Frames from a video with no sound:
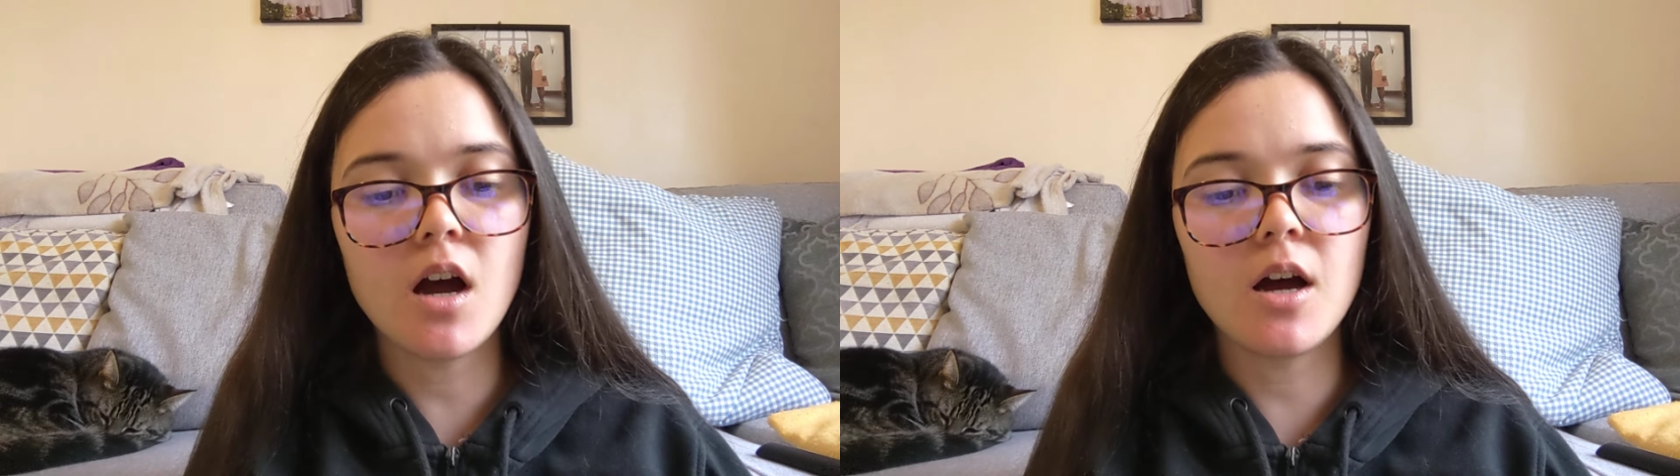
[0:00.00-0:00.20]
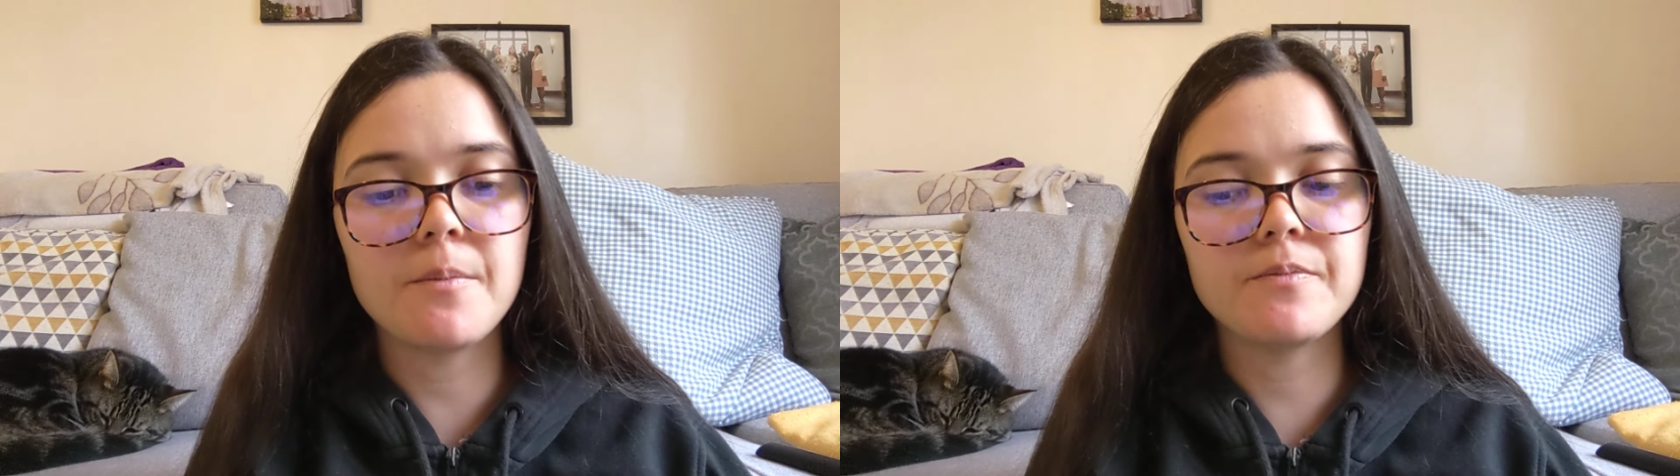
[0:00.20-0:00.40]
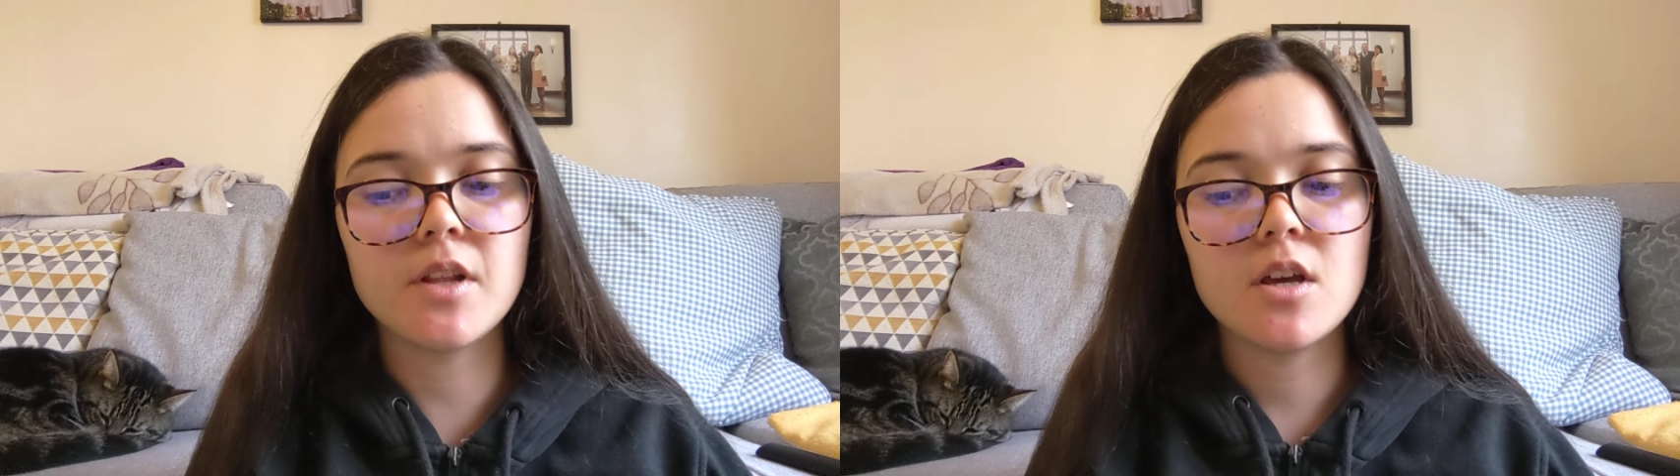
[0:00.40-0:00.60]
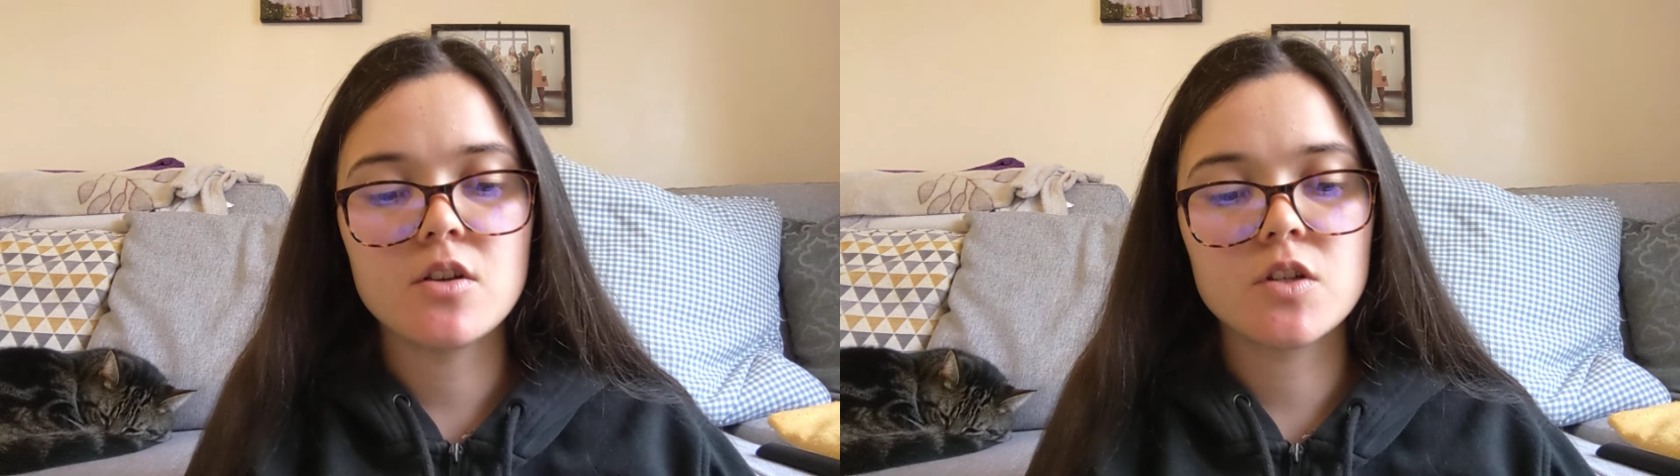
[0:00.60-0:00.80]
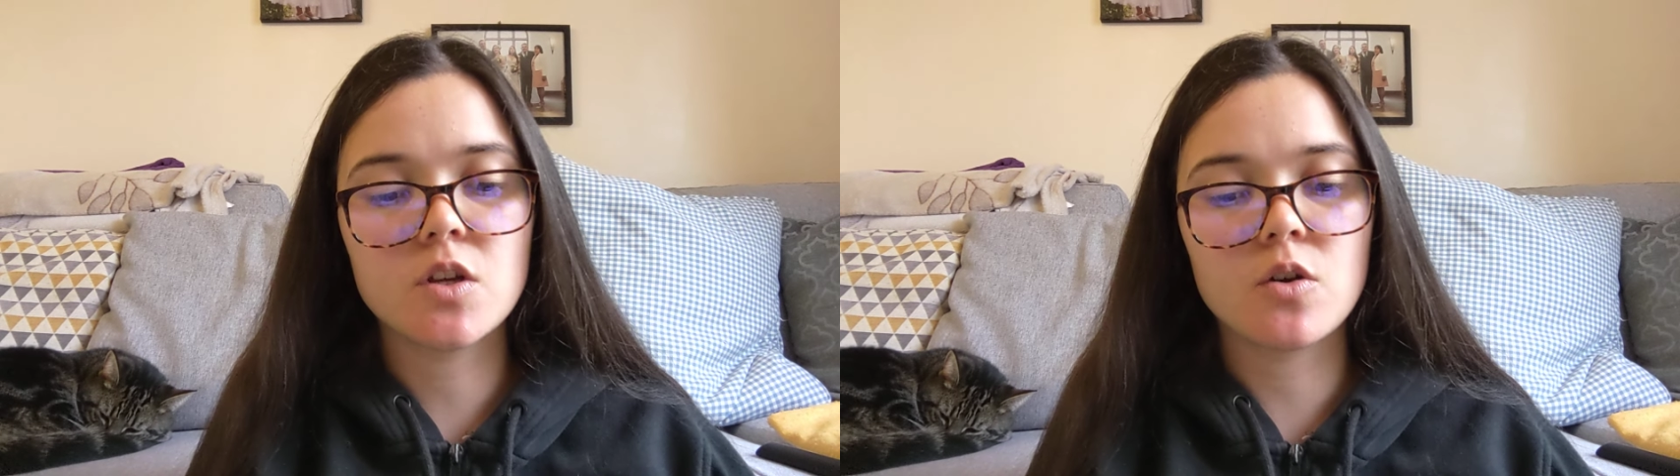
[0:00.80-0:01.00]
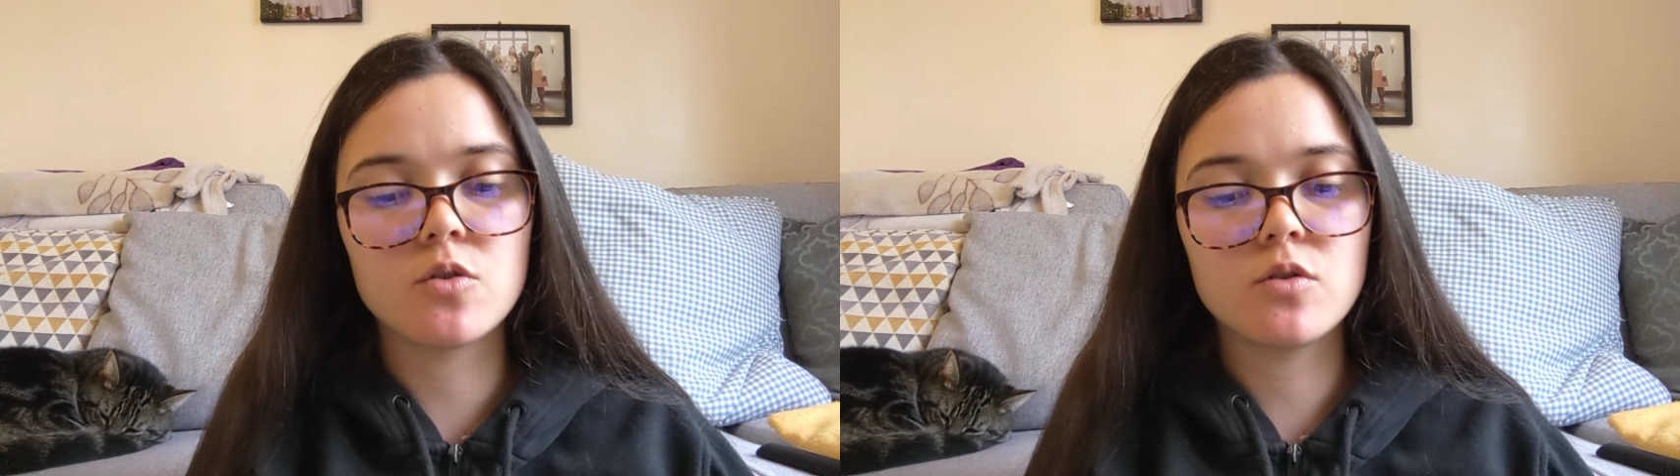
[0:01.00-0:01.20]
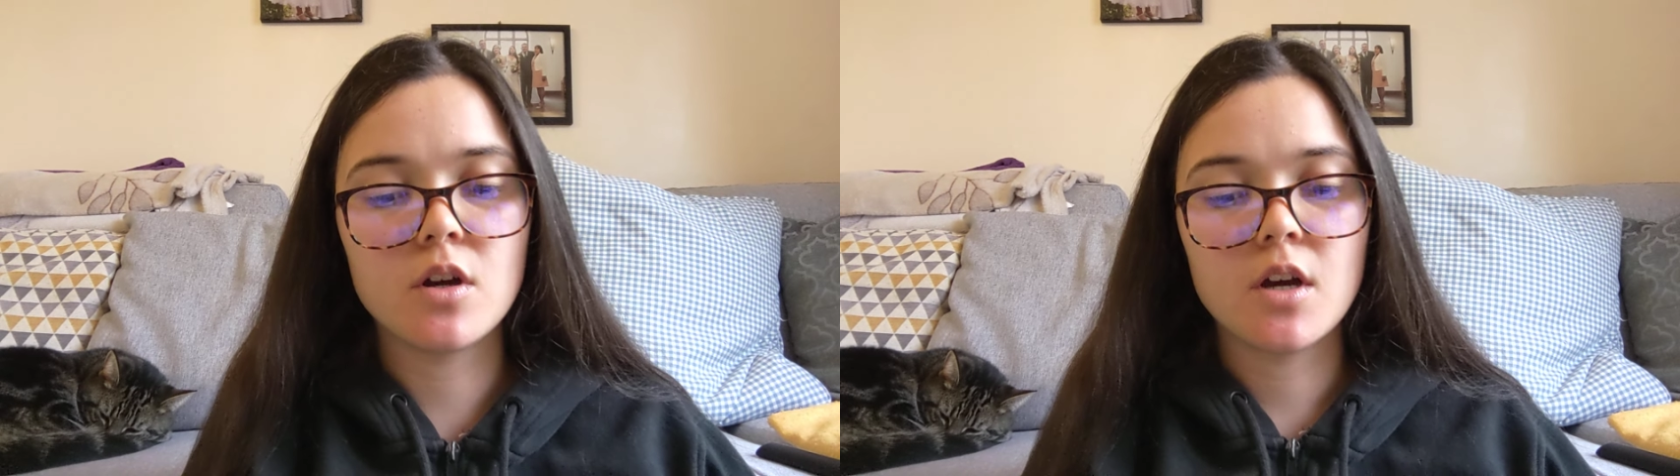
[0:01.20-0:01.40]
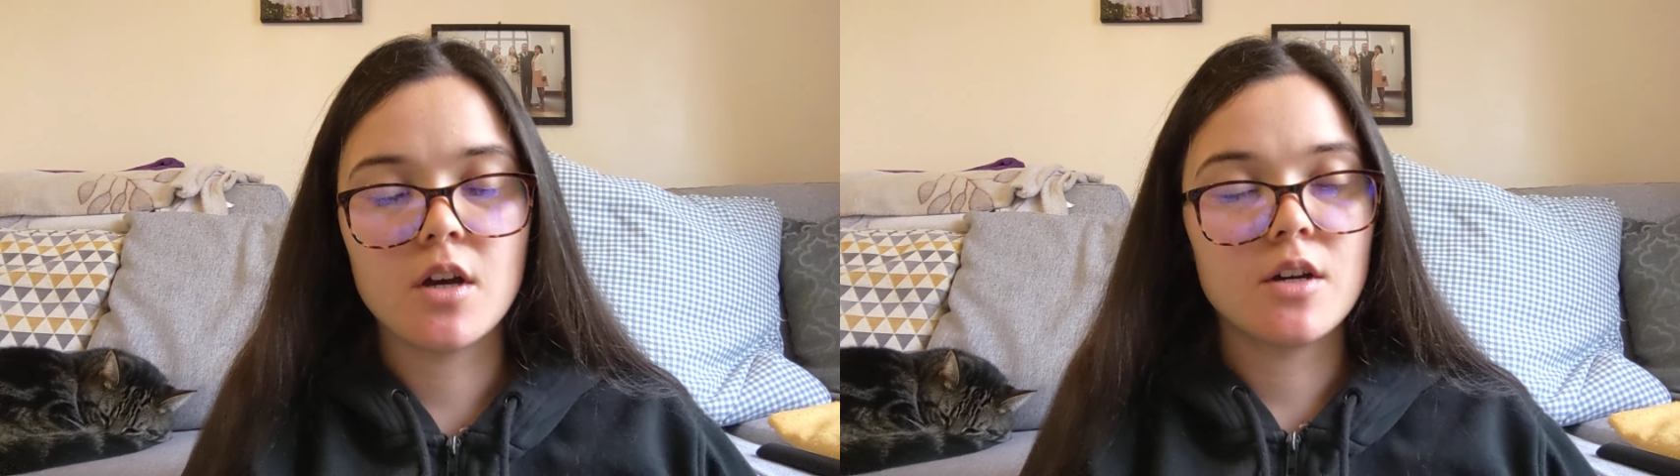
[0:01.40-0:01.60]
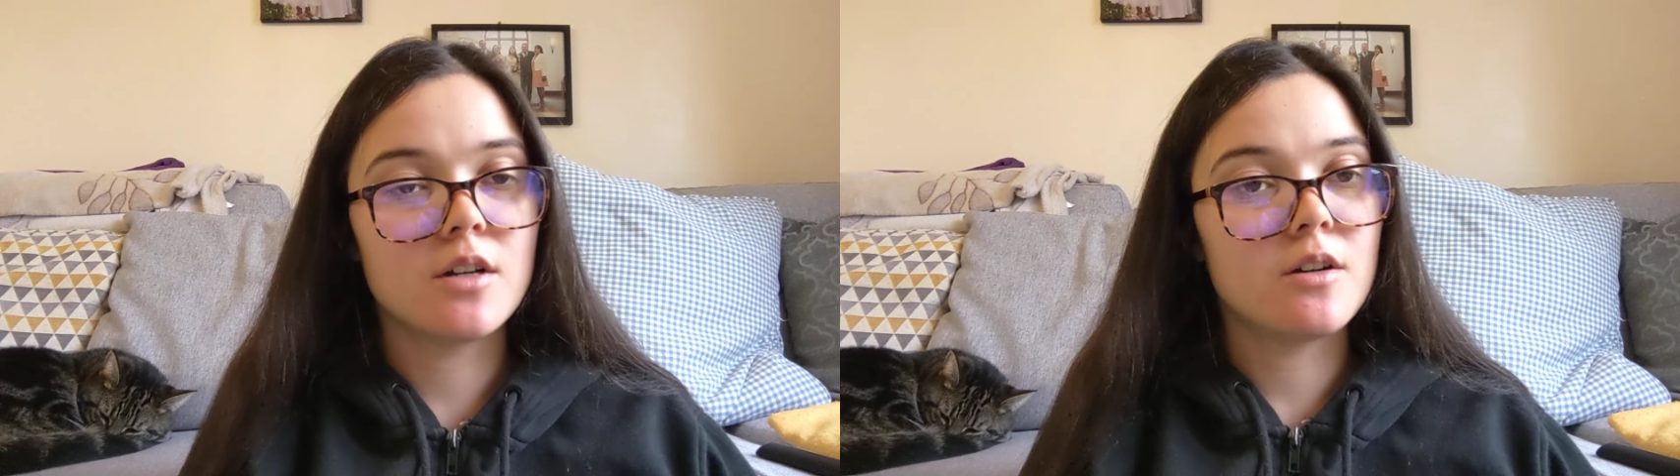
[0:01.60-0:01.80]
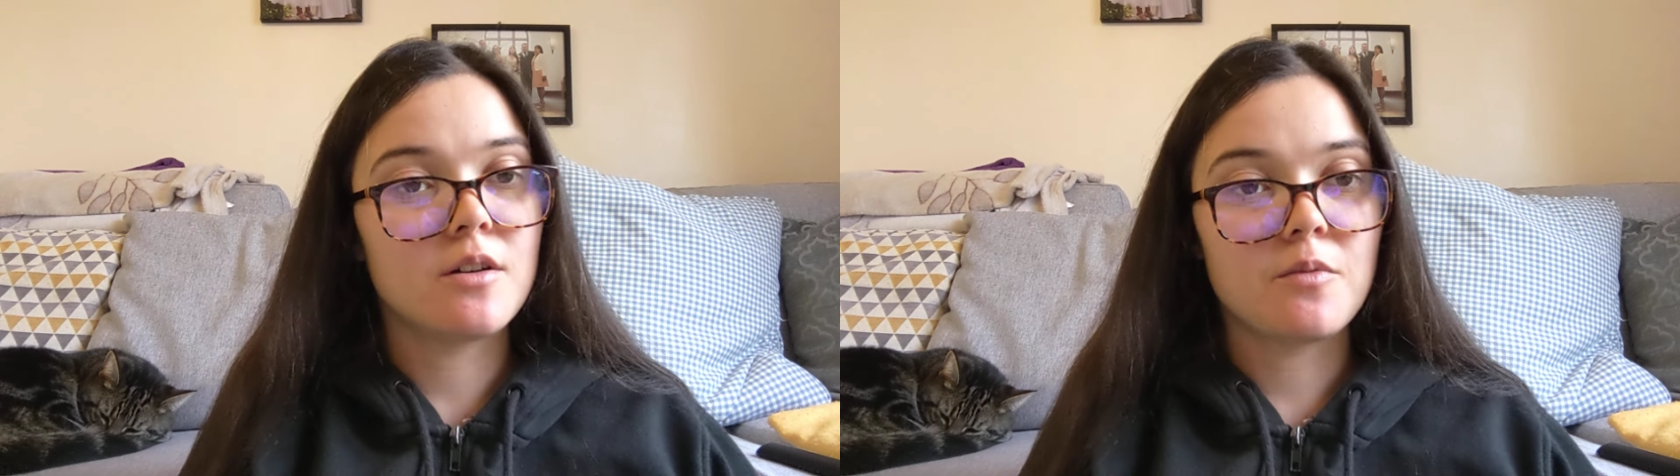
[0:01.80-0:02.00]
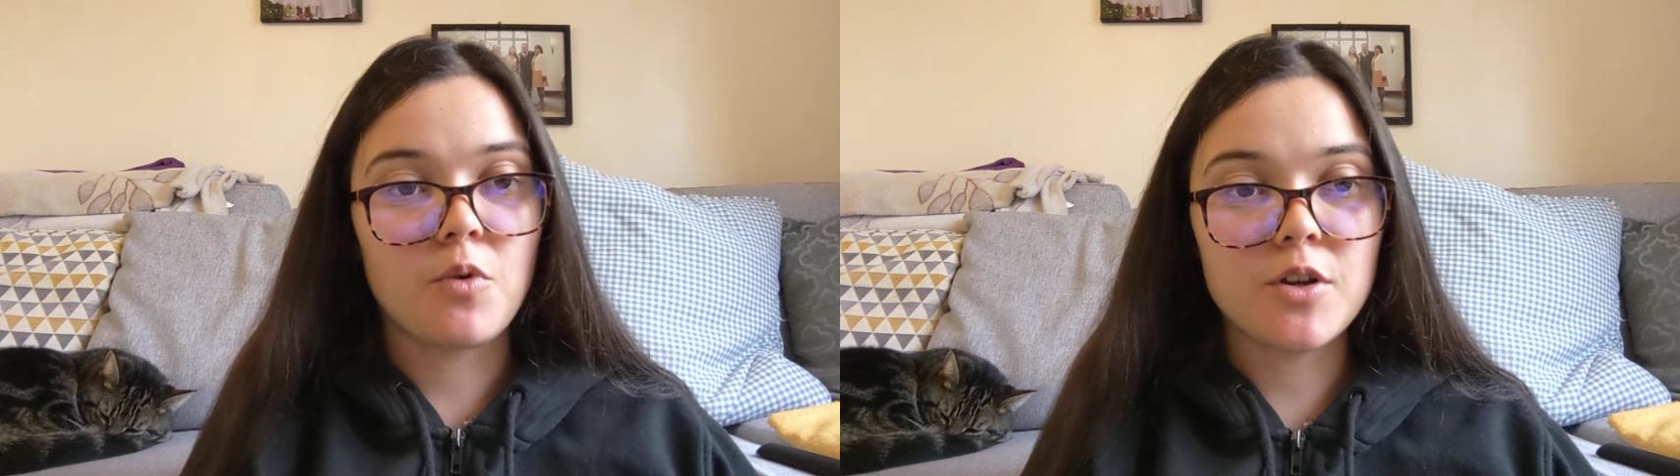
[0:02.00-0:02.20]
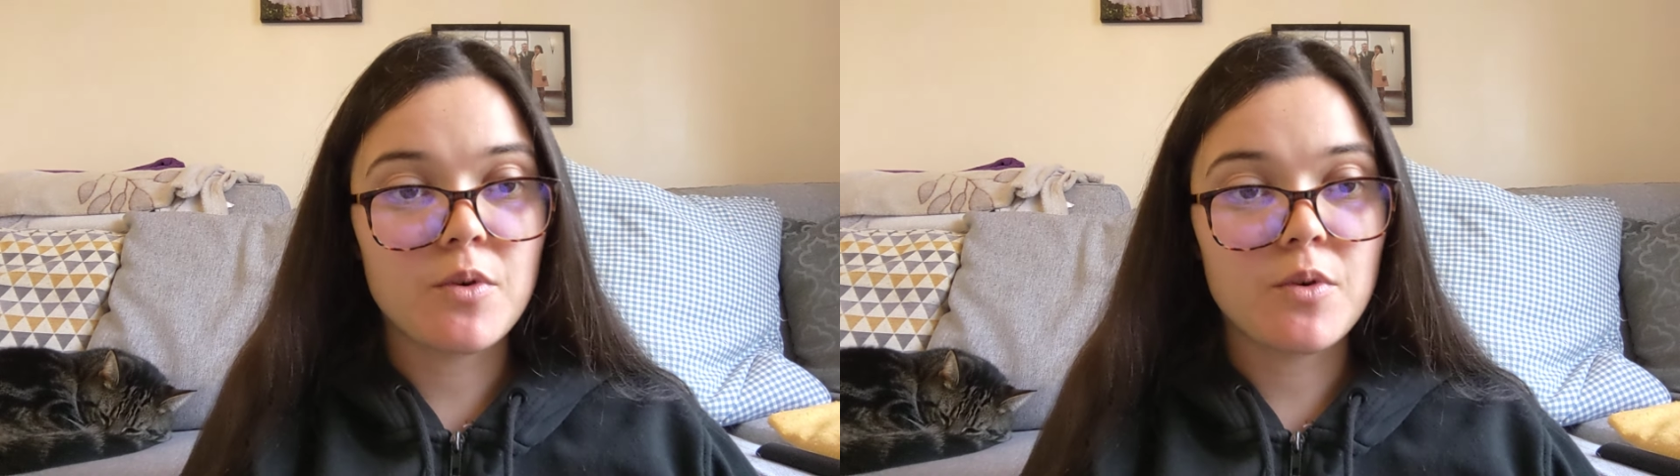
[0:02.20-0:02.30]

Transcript: Um, so what